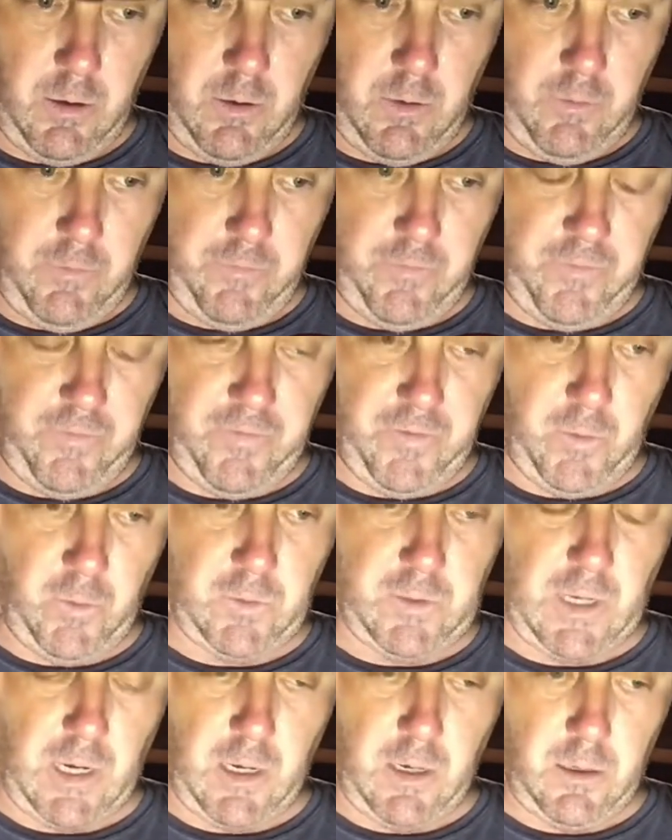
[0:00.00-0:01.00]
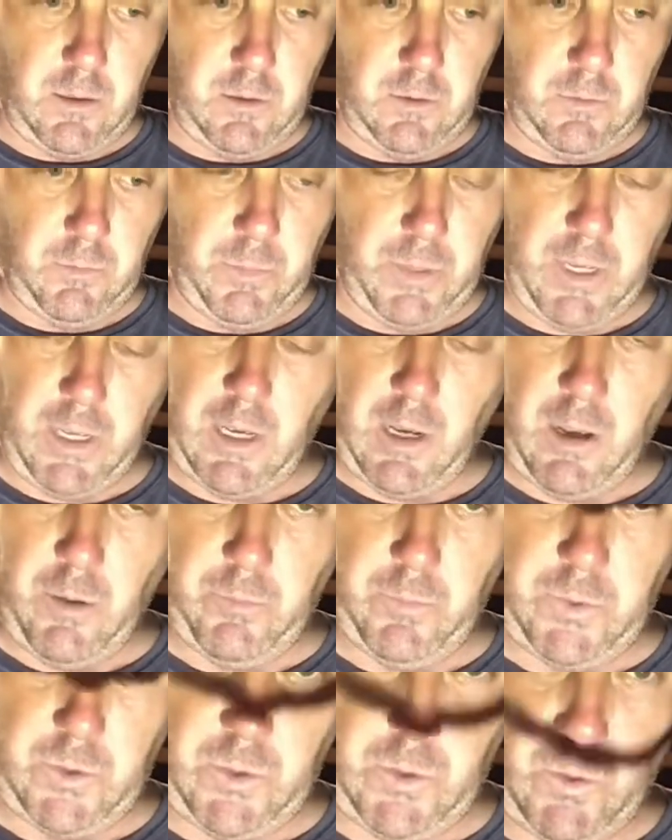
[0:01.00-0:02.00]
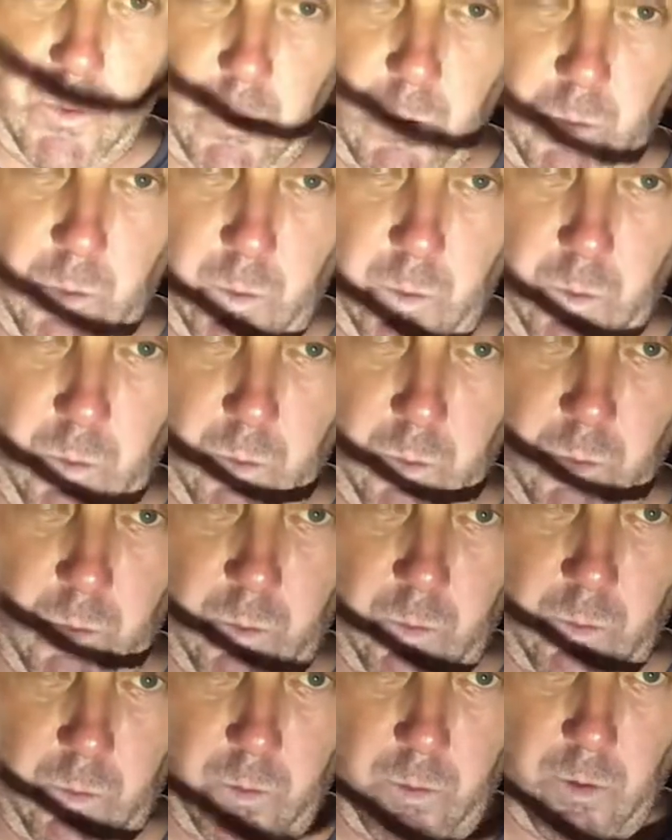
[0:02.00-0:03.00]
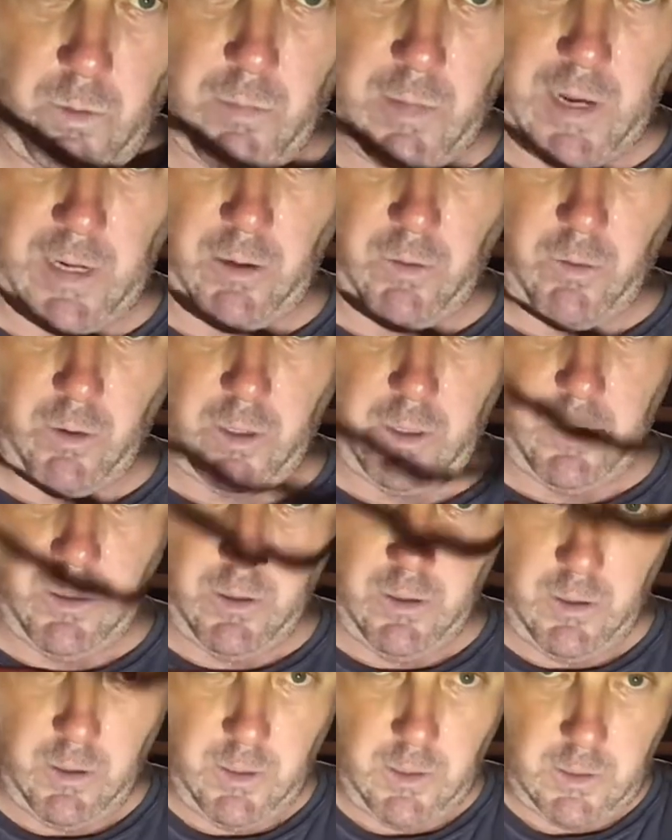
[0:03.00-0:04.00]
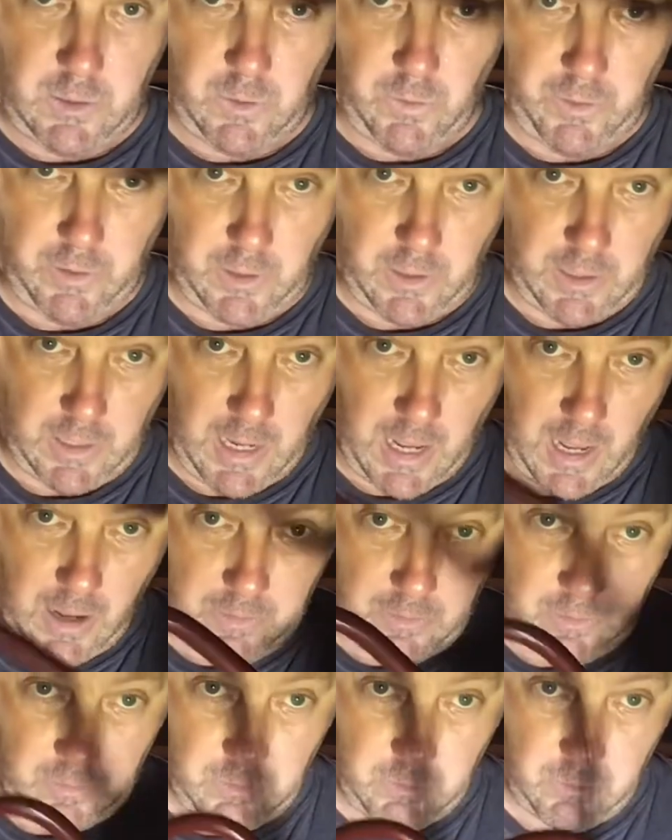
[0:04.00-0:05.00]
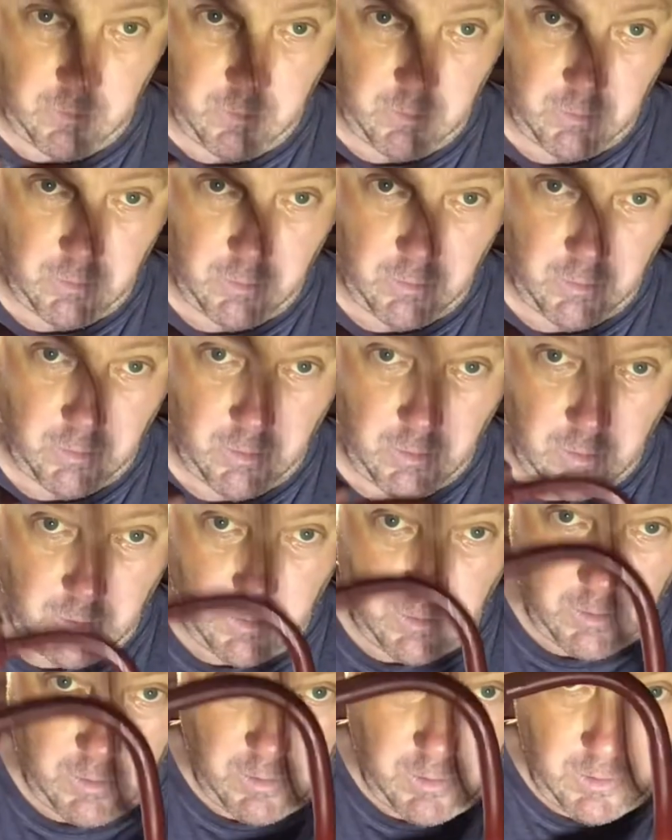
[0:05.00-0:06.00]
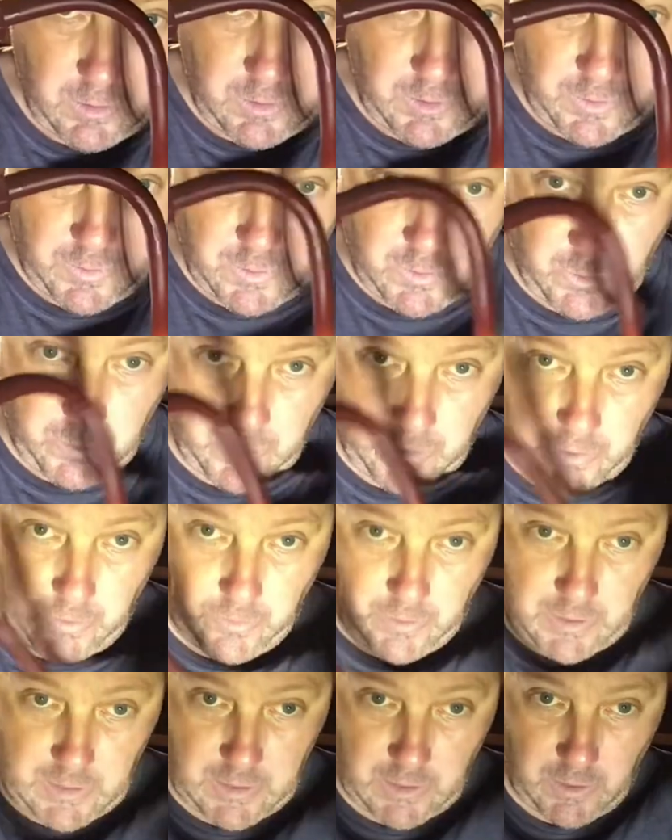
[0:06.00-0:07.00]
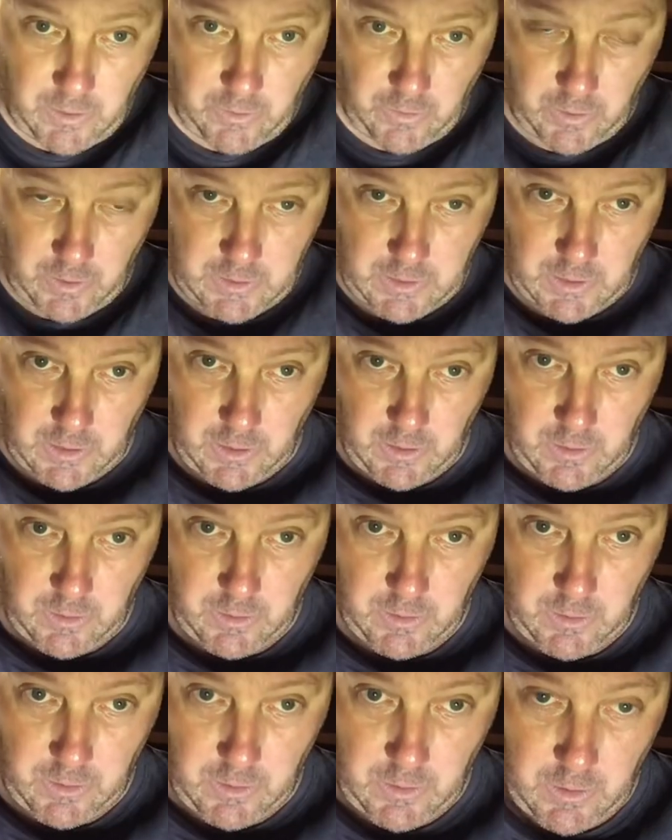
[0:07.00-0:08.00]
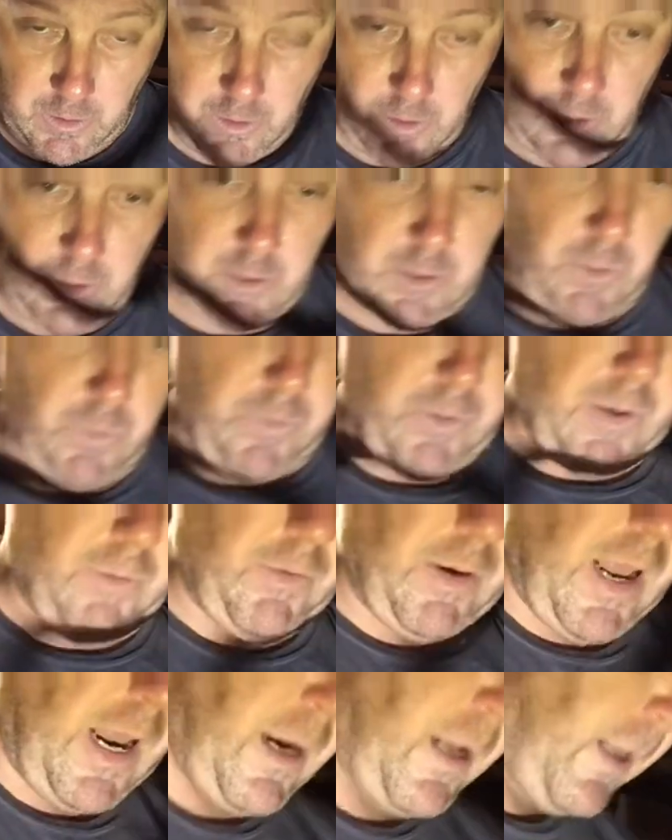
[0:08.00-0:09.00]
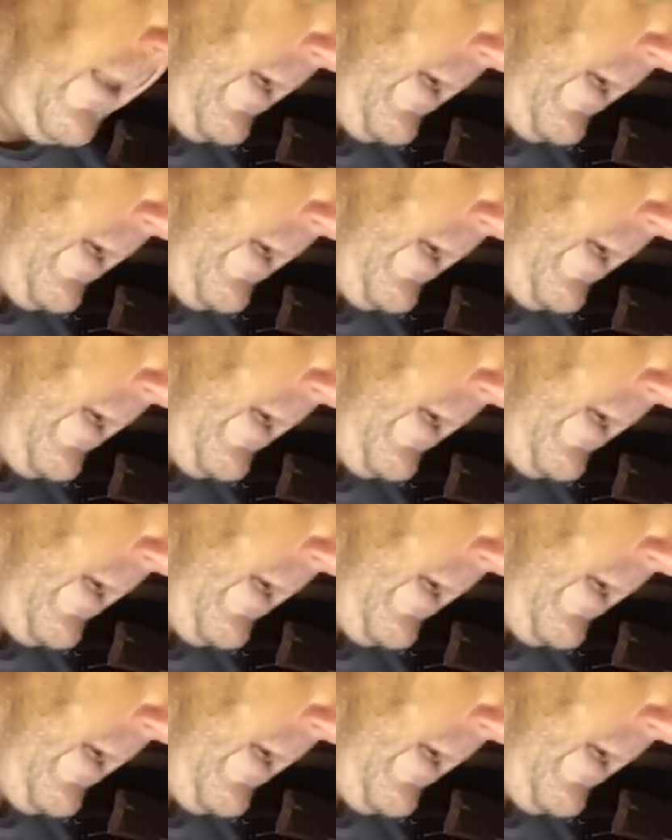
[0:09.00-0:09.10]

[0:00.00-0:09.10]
filter pickup to the main line. So clean that. Those are pretty rusty and crusty. So we're giving that a clean